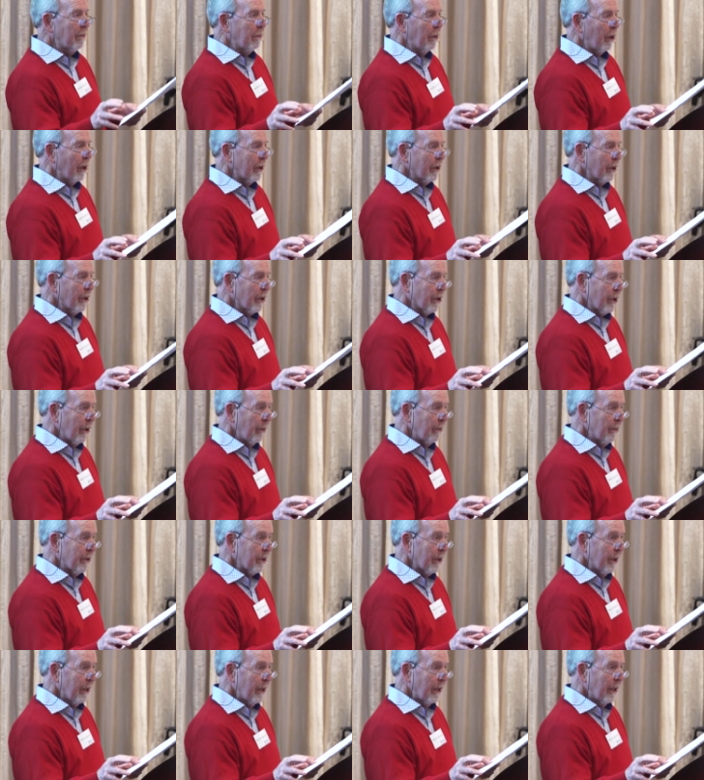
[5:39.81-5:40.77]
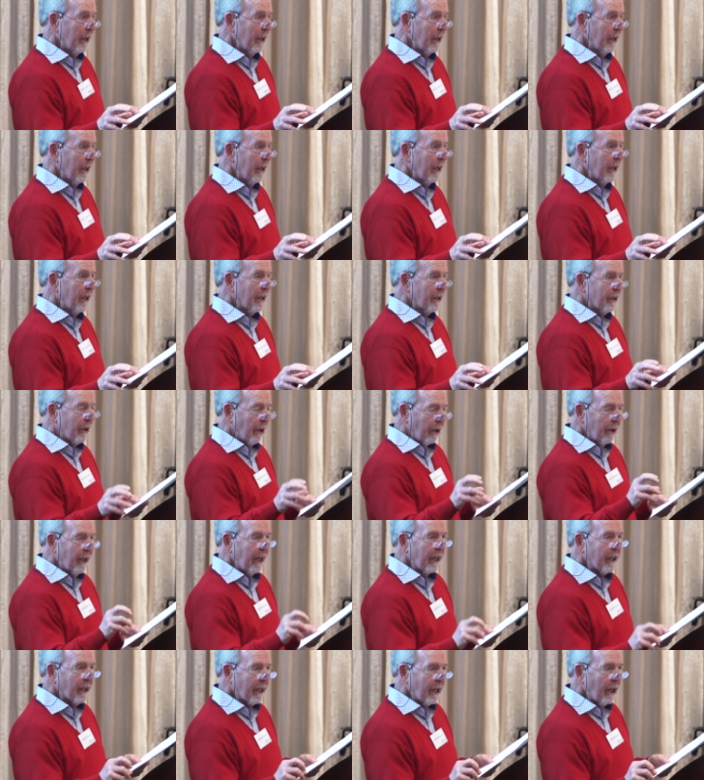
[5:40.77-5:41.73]
partnerships. So
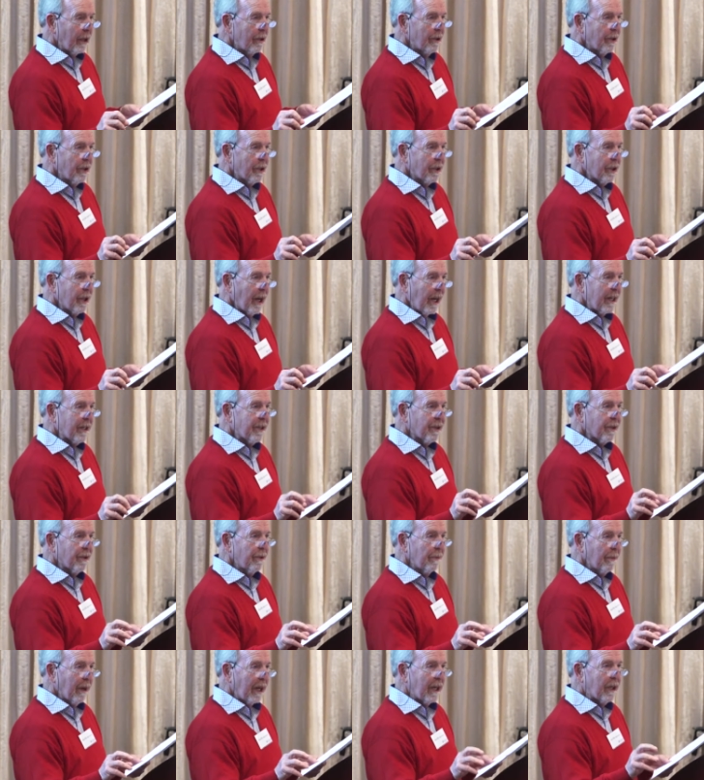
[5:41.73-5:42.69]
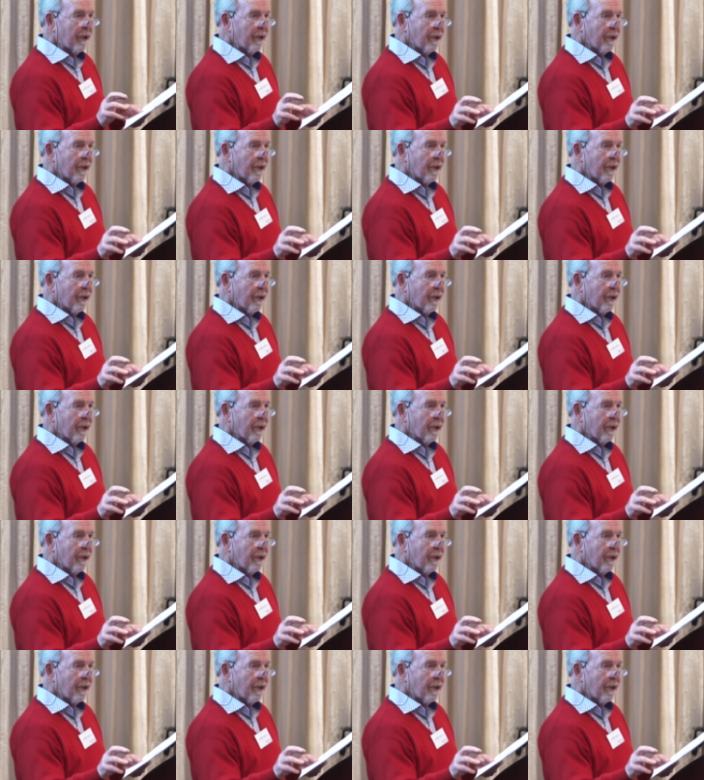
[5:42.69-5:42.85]
that coach has to make